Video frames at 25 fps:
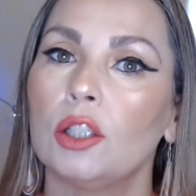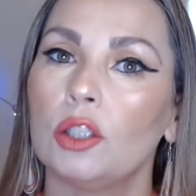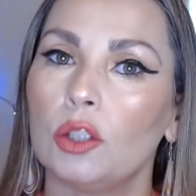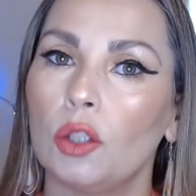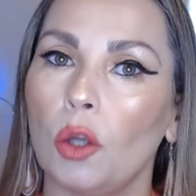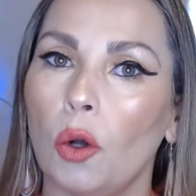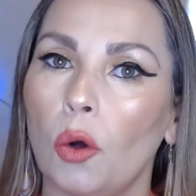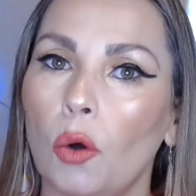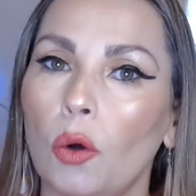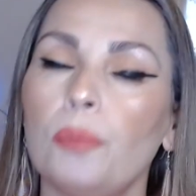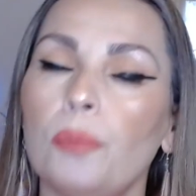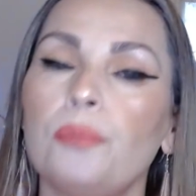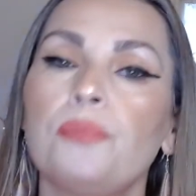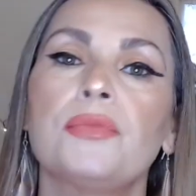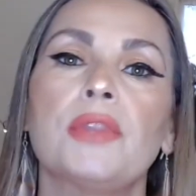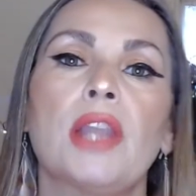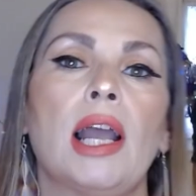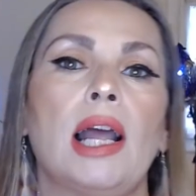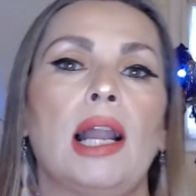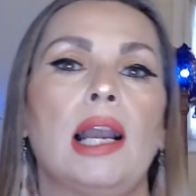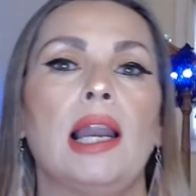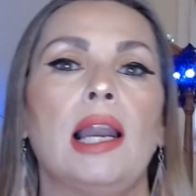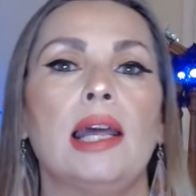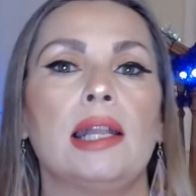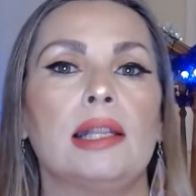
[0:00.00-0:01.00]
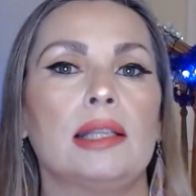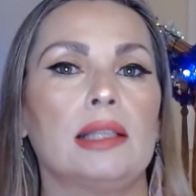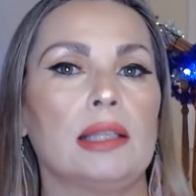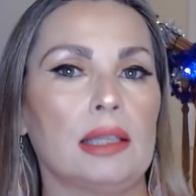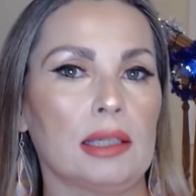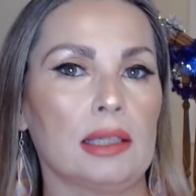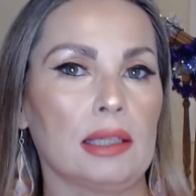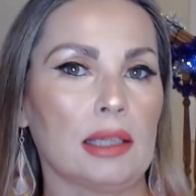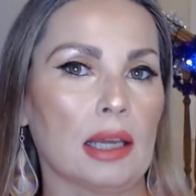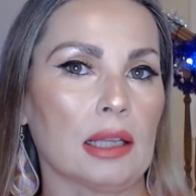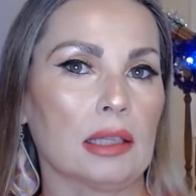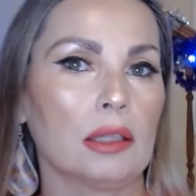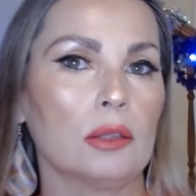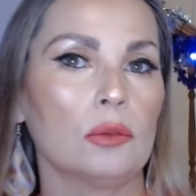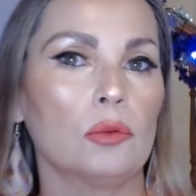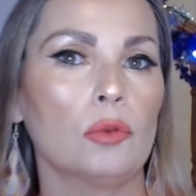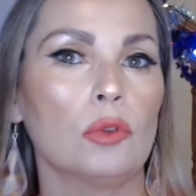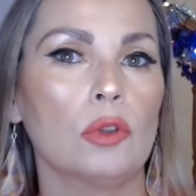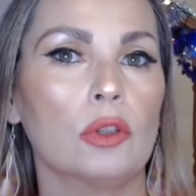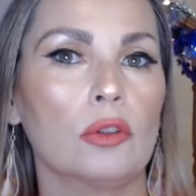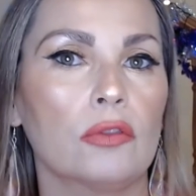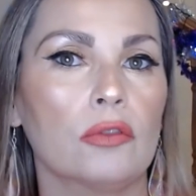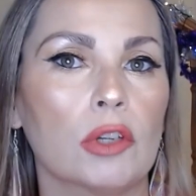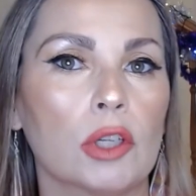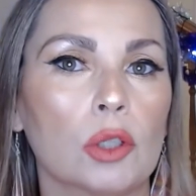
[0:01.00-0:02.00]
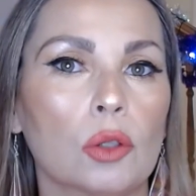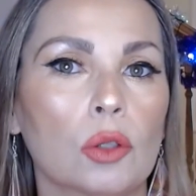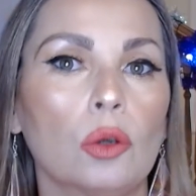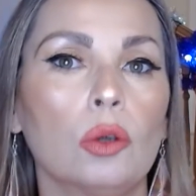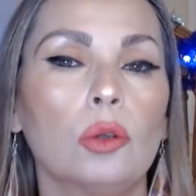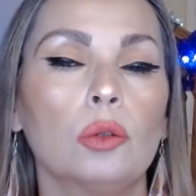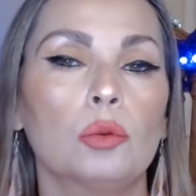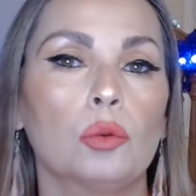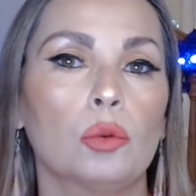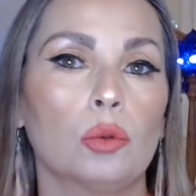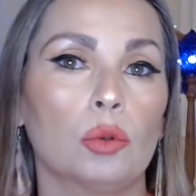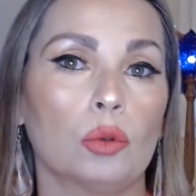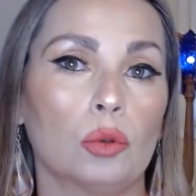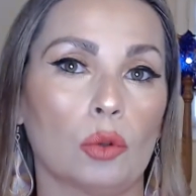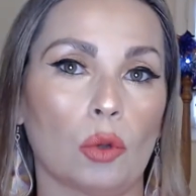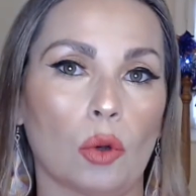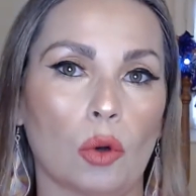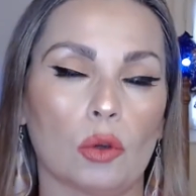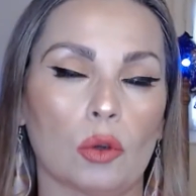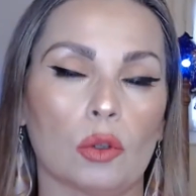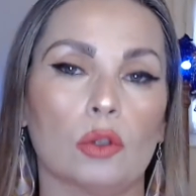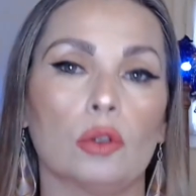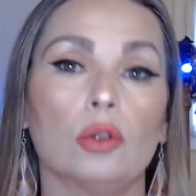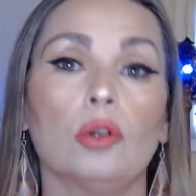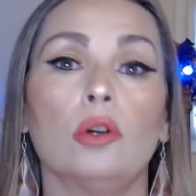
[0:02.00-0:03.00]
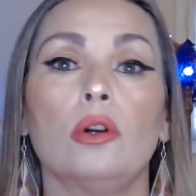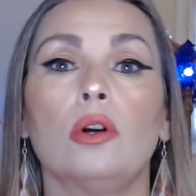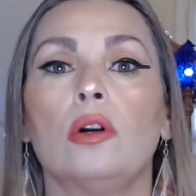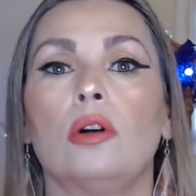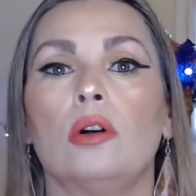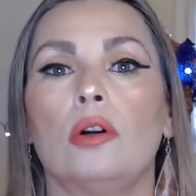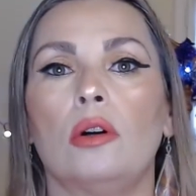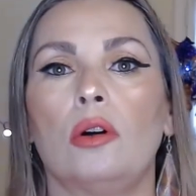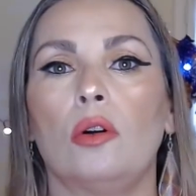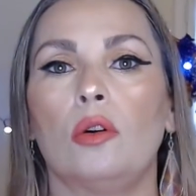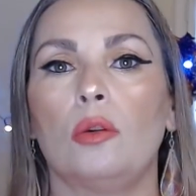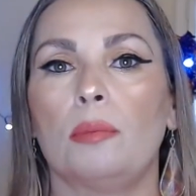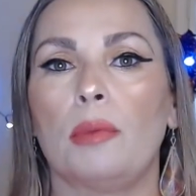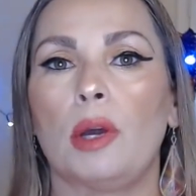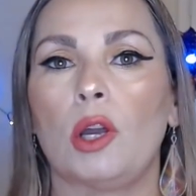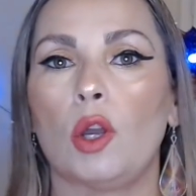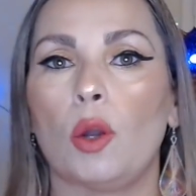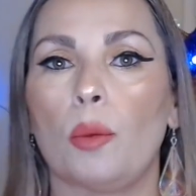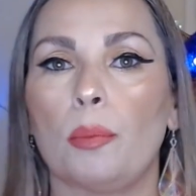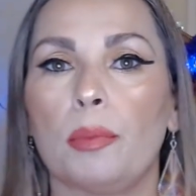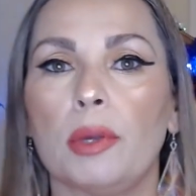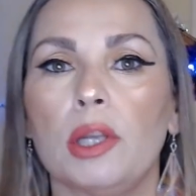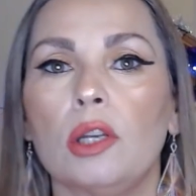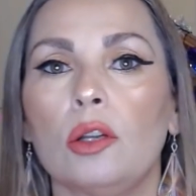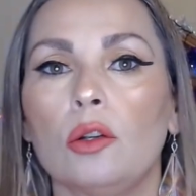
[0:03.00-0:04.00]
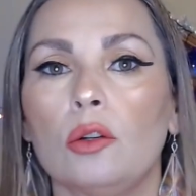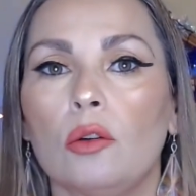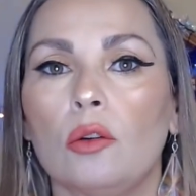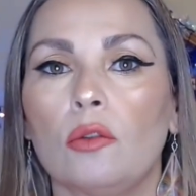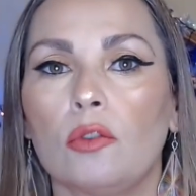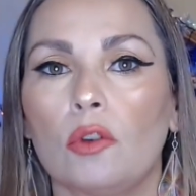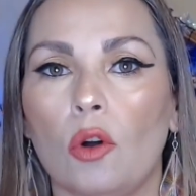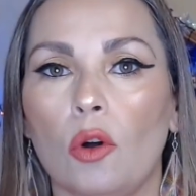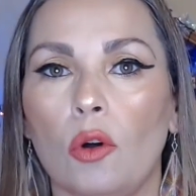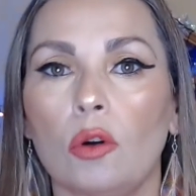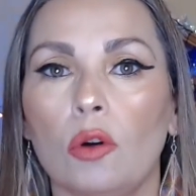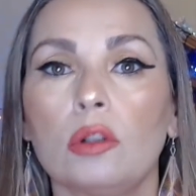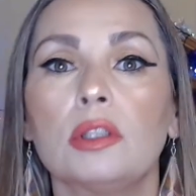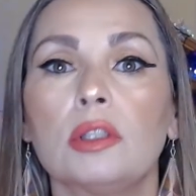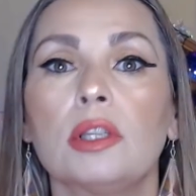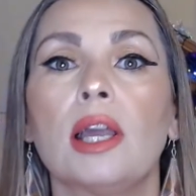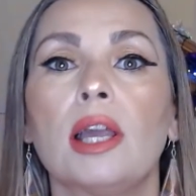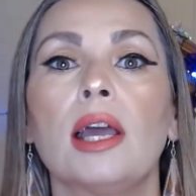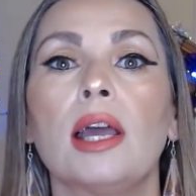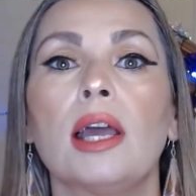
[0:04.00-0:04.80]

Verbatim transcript: so let's get into this video to show you, on my opinion of course,